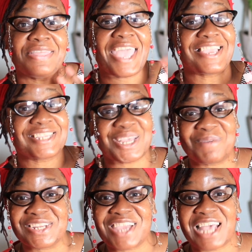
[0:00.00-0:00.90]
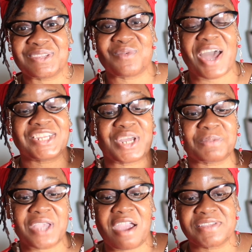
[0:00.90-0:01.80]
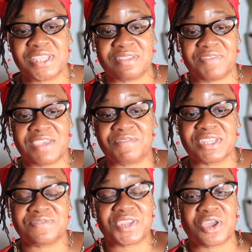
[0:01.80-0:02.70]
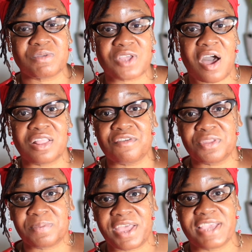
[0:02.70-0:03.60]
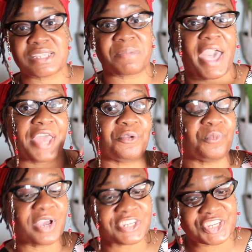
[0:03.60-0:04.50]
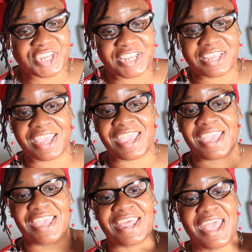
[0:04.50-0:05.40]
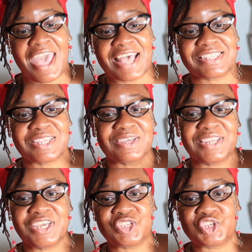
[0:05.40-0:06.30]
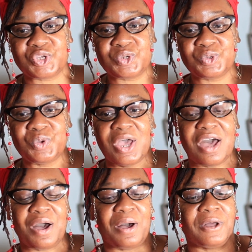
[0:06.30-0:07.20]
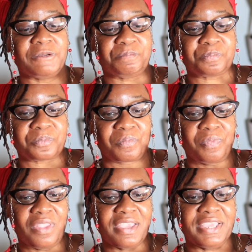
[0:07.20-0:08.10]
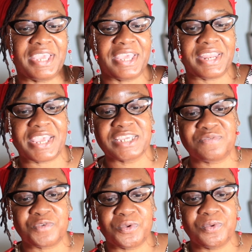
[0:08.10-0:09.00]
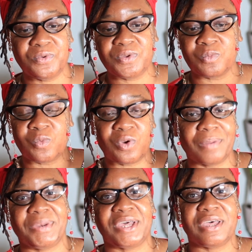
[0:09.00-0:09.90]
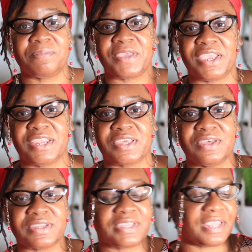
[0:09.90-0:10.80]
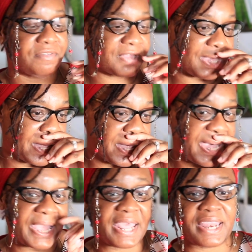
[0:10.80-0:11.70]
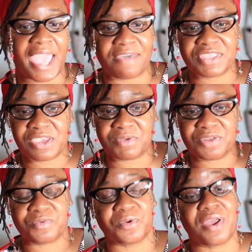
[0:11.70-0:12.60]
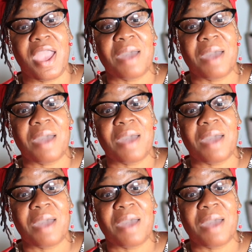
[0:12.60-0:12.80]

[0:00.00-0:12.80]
Thank you so much, guys, for watching. I'm sorry if this video was all over the place. I'm kind of rushing, and I still need to get his food warmed up and cooked and everything, and have to get ready for it.